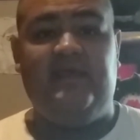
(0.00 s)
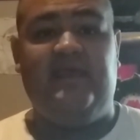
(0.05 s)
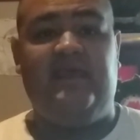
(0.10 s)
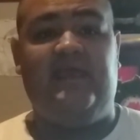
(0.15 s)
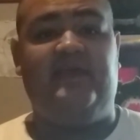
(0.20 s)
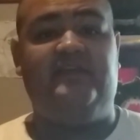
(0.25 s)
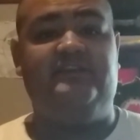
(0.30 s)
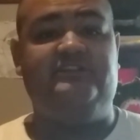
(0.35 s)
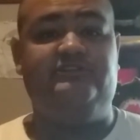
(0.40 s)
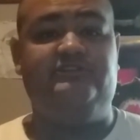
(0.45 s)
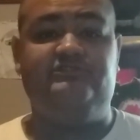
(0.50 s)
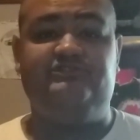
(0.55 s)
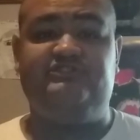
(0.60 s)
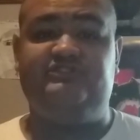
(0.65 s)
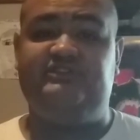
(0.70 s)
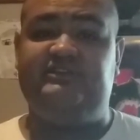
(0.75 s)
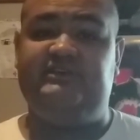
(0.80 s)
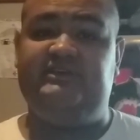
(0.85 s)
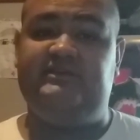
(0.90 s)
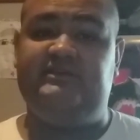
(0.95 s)
and
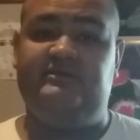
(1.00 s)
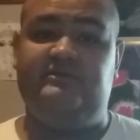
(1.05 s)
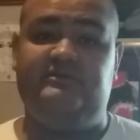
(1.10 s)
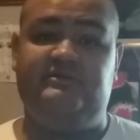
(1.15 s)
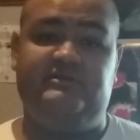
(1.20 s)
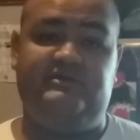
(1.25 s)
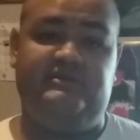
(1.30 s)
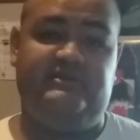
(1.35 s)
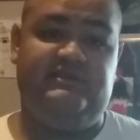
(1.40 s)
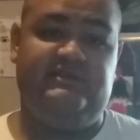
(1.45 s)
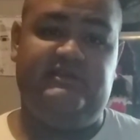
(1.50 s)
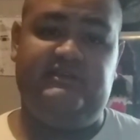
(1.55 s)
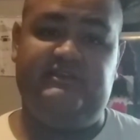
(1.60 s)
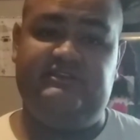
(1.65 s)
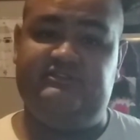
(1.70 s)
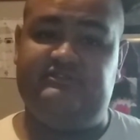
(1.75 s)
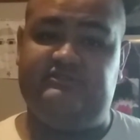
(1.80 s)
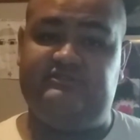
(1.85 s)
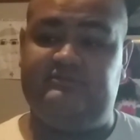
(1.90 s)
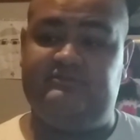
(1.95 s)
usually
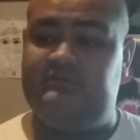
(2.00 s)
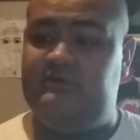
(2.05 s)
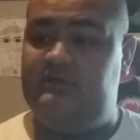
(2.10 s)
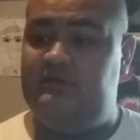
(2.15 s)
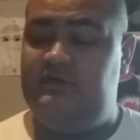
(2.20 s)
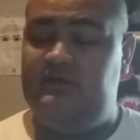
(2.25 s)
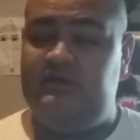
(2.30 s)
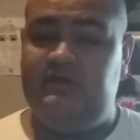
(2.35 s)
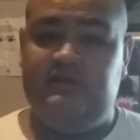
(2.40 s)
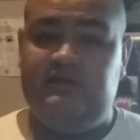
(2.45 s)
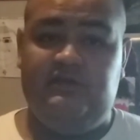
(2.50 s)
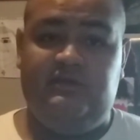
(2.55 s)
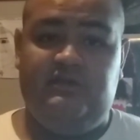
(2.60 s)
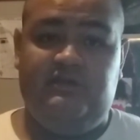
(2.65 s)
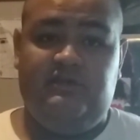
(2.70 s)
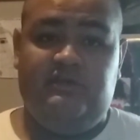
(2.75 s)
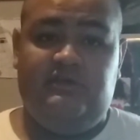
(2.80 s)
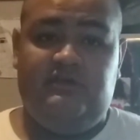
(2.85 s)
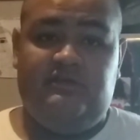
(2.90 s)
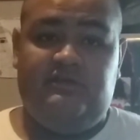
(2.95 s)
he's
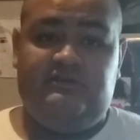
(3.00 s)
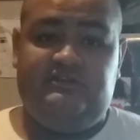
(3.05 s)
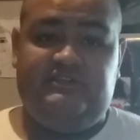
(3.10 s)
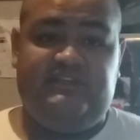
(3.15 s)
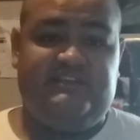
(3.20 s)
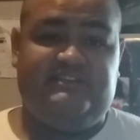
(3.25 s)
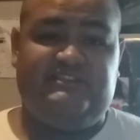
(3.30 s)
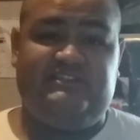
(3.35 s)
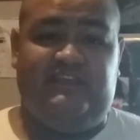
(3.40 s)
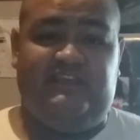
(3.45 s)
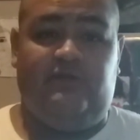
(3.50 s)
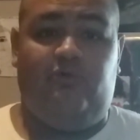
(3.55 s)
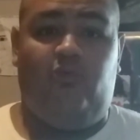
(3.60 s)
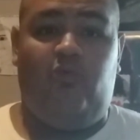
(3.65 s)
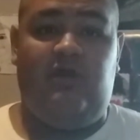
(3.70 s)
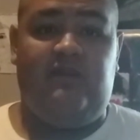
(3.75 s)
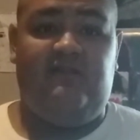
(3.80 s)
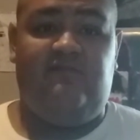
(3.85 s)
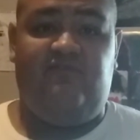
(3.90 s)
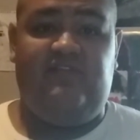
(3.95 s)
dissing
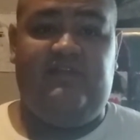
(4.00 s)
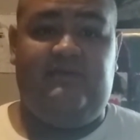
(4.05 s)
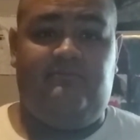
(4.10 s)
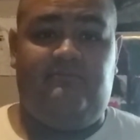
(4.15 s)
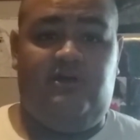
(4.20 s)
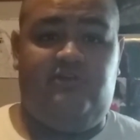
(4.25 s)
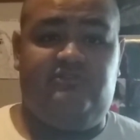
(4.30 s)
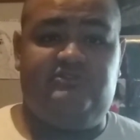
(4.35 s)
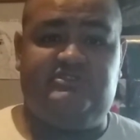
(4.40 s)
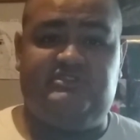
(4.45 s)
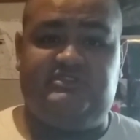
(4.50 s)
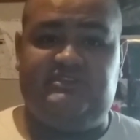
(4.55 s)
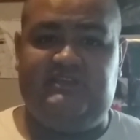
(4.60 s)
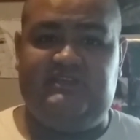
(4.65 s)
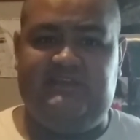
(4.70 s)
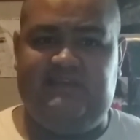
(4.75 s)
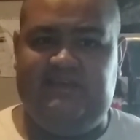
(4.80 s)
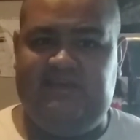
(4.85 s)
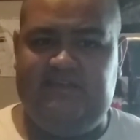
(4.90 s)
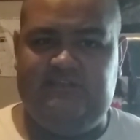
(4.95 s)
one of the most
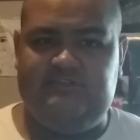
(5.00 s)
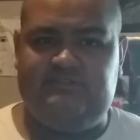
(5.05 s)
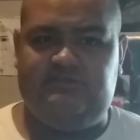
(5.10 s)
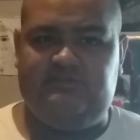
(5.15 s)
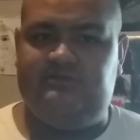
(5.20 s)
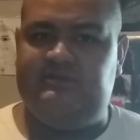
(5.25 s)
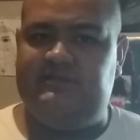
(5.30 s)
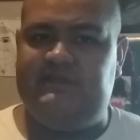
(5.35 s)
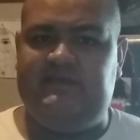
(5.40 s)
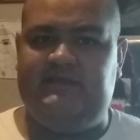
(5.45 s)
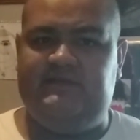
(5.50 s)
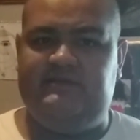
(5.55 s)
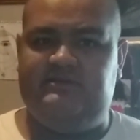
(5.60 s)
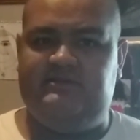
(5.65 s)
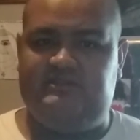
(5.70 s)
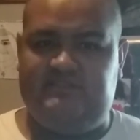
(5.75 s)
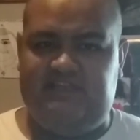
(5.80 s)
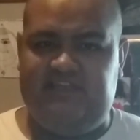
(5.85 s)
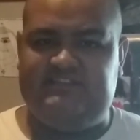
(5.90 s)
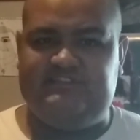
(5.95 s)
easily
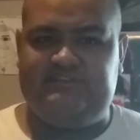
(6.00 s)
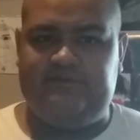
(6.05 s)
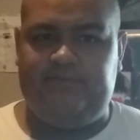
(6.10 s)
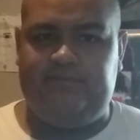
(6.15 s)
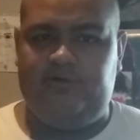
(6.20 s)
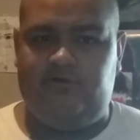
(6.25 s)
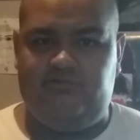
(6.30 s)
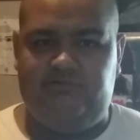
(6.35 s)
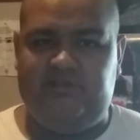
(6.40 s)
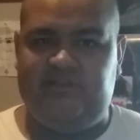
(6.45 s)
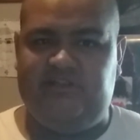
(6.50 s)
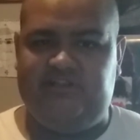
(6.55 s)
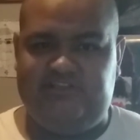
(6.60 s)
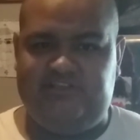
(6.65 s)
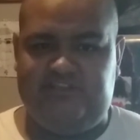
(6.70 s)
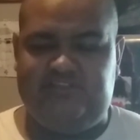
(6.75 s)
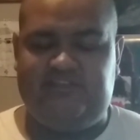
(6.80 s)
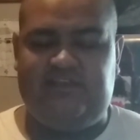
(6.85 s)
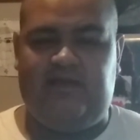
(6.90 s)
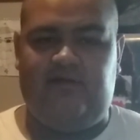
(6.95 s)
dissable
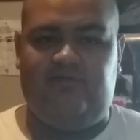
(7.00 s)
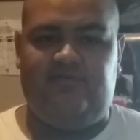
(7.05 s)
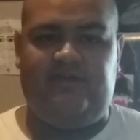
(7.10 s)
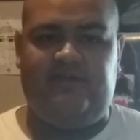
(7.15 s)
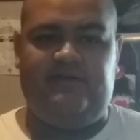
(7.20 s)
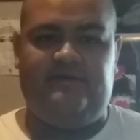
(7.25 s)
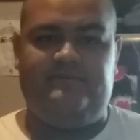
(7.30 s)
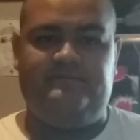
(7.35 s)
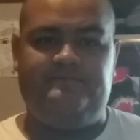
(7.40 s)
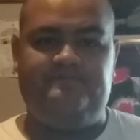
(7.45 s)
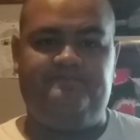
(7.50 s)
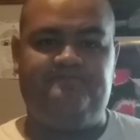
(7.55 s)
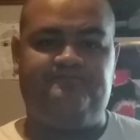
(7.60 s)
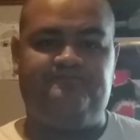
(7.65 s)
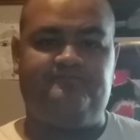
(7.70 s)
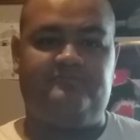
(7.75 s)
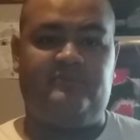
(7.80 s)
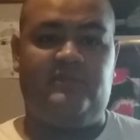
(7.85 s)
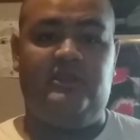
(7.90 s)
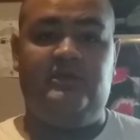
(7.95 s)
religions out there.
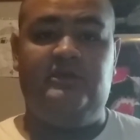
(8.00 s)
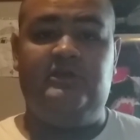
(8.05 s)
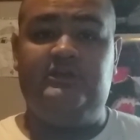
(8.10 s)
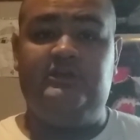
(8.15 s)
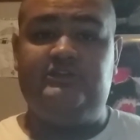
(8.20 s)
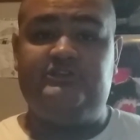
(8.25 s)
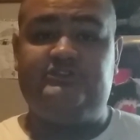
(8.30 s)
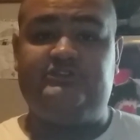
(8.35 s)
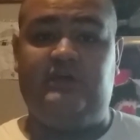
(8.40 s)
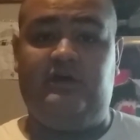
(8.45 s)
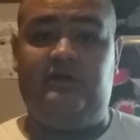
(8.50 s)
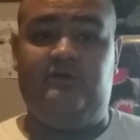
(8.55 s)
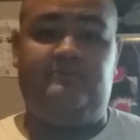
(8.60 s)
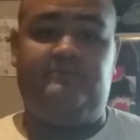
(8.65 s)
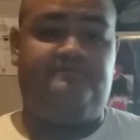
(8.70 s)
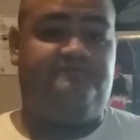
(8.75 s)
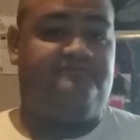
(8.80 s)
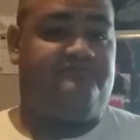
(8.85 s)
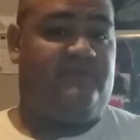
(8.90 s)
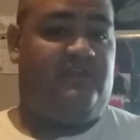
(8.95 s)

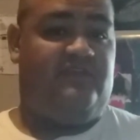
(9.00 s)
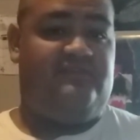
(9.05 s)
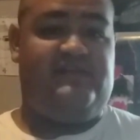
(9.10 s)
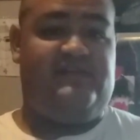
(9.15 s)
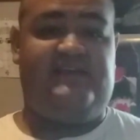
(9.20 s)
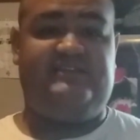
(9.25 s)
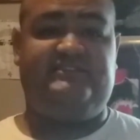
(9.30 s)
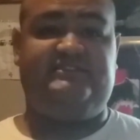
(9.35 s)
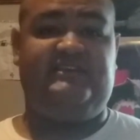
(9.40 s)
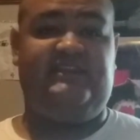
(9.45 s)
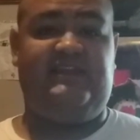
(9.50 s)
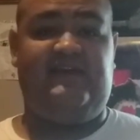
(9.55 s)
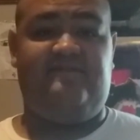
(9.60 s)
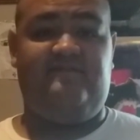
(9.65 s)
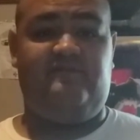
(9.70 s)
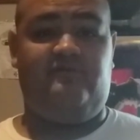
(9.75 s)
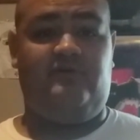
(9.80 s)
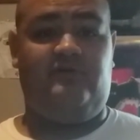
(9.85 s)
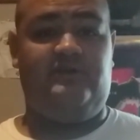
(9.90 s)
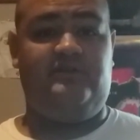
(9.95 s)
So, that's it,
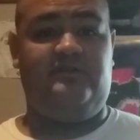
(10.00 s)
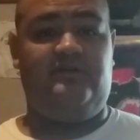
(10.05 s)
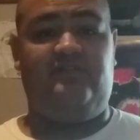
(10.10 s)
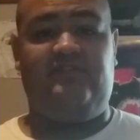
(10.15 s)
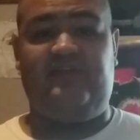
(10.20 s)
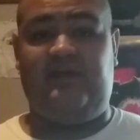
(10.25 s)
everyone. The